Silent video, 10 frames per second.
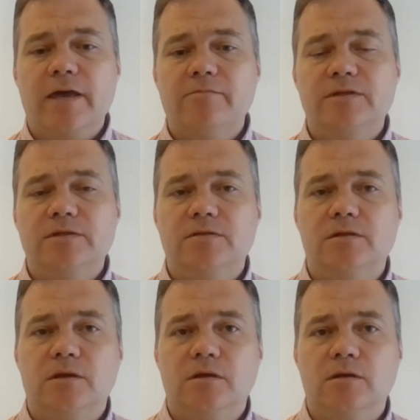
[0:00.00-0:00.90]
HEMS,
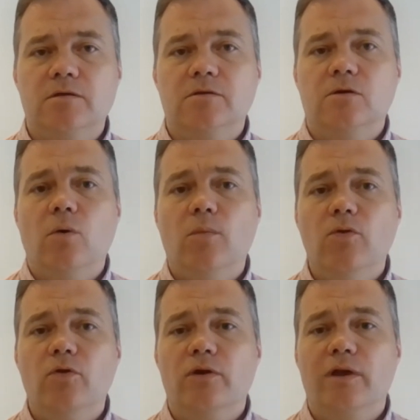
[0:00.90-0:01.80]
the
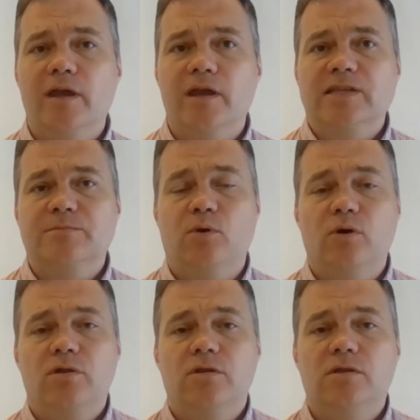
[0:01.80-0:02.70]
homeowner can
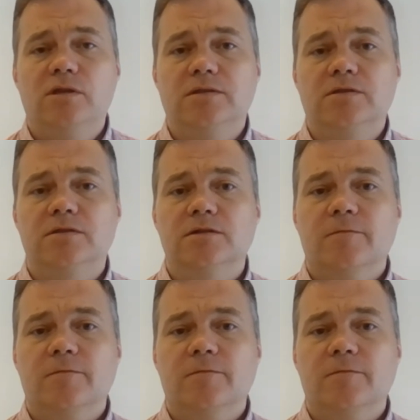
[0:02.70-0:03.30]
exploit this